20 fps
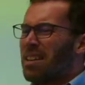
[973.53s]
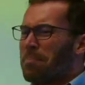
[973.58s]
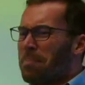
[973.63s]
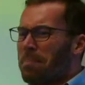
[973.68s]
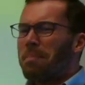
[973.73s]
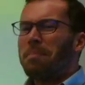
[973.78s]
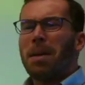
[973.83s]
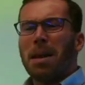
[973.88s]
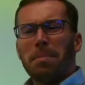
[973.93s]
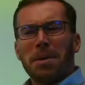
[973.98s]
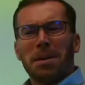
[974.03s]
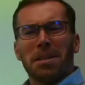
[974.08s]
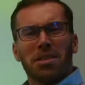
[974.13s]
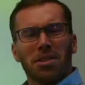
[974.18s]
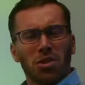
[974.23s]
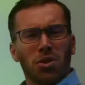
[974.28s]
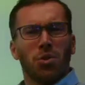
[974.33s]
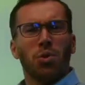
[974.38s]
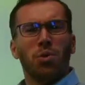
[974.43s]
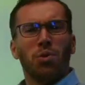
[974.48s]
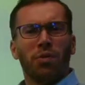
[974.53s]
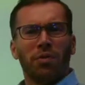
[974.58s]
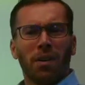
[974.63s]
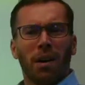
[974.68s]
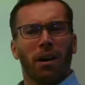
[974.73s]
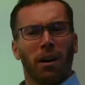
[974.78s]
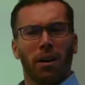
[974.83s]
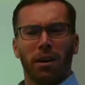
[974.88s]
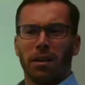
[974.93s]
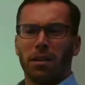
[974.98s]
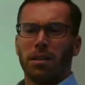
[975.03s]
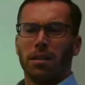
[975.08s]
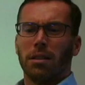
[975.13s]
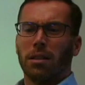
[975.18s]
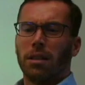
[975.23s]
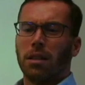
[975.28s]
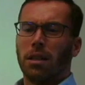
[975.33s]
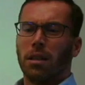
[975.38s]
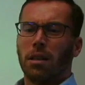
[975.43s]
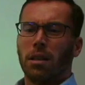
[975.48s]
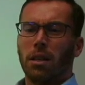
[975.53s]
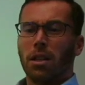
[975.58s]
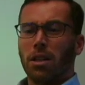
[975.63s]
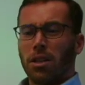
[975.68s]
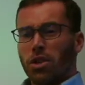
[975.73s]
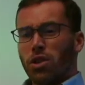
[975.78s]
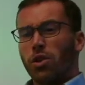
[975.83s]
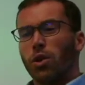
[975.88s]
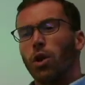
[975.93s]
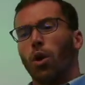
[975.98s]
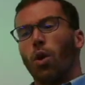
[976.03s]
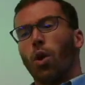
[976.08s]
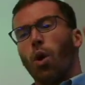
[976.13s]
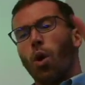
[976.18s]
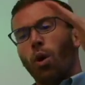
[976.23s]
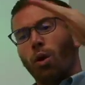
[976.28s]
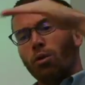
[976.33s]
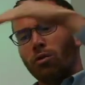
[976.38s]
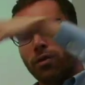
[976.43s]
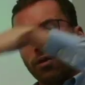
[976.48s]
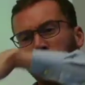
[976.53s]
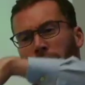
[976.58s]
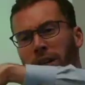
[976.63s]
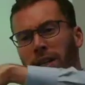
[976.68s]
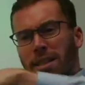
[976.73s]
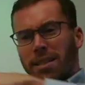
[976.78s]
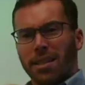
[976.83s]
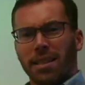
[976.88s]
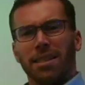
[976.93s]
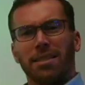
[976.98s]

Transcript: Maybe it's too far. Do you go over it?